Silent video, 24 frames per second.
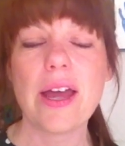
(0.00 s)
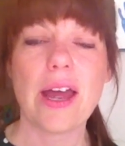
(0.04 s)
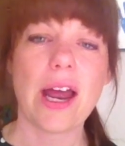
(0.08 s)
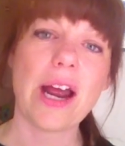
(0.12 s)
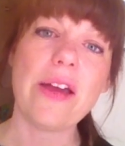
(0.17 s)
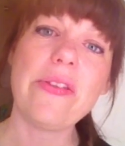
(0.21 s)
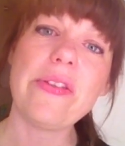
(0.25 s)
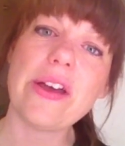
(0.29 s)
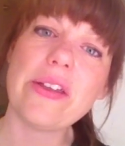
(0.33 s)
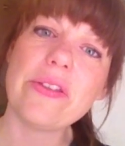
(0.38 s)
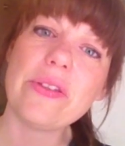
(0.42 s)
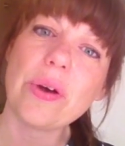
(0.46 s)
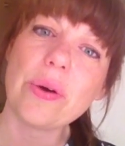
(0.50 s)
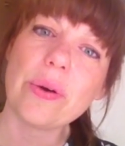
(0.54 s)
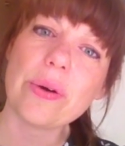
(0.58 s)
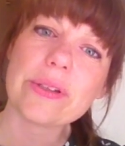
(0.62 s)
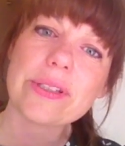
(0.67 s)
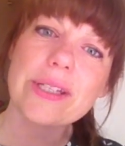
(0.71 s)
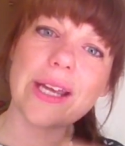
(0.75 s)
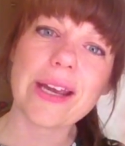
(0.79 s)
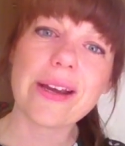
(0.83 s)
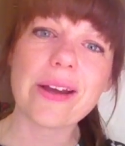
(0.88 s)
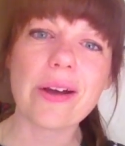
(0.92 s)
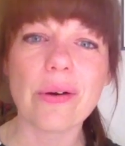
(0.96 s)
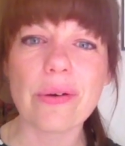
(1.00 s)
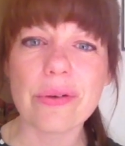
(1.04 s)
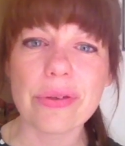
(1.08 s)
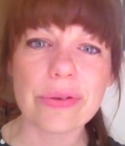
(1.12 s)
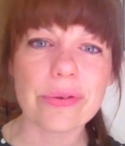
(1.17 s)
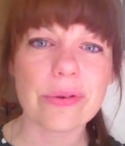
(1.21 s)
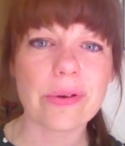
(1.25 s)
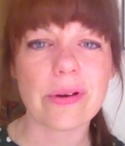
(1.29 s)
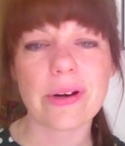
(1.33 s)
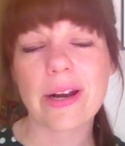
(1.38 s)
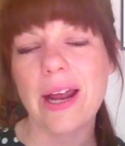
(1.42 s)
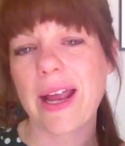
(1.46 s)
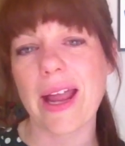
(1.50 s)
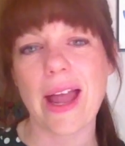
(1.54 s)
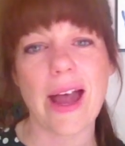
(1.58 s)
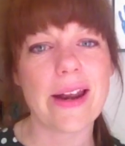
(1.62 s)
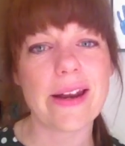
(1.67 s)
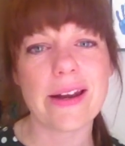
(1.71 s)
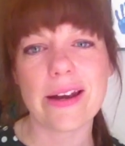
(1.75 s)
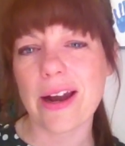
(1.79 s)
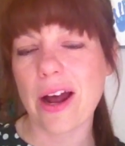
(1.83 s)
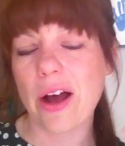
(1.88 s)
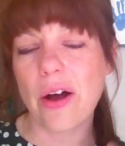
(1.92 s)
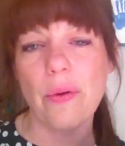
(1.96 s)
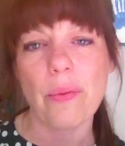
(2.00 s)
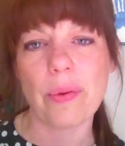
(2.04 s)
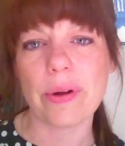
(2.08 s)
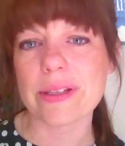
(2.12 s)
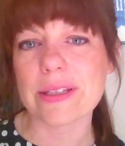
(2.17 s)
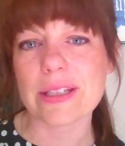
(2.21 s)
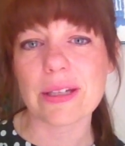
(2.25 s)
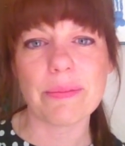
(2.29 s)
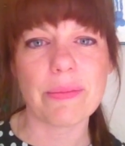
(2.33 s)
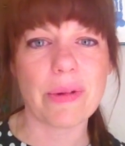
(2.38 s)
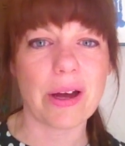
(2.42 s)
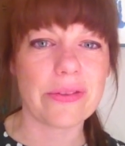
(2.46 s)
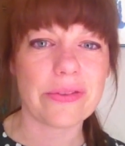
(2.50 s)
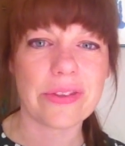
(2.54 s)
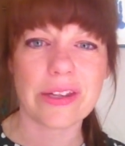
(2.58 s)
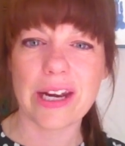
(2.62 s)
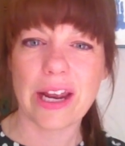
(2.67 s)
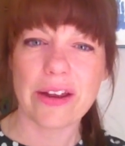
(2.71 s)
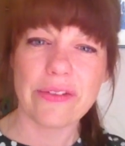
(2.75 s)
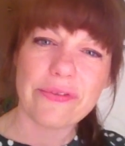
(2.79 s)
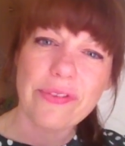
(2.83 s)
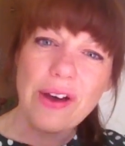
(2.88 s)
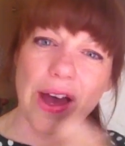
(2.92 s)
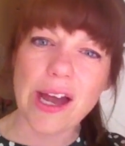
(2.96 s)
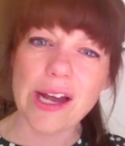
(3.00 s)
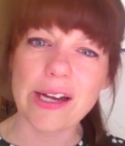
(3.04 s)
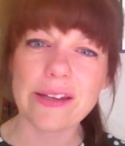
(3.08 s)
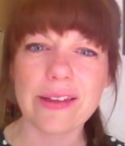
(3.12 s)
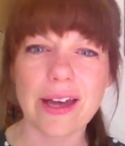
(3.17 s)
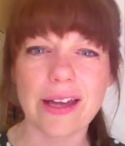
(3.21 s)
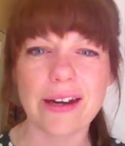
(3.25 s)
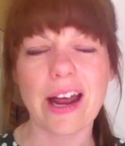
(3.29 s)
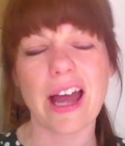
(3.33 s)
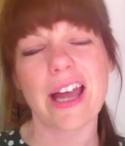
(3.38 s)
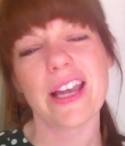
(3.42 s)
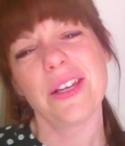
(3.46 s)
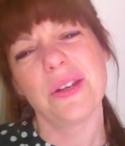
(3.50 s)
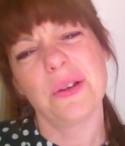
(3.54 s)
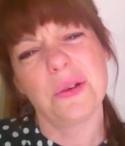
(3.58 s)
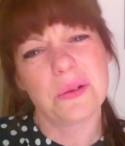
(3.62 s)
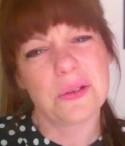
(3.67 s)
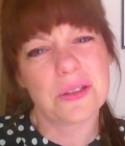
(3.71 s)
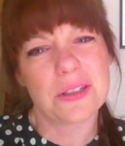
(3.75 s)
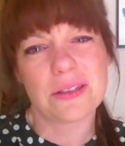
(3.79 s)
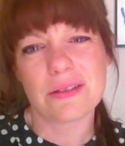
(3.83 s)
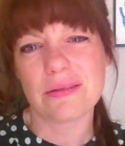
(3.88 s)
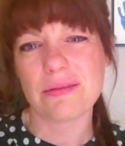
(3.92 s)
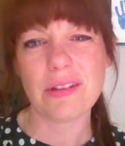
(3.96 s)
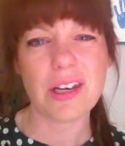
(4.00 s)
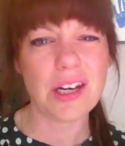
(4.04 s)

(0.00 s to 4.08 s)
And then those I go through and I edit out once a month, and I find that I use,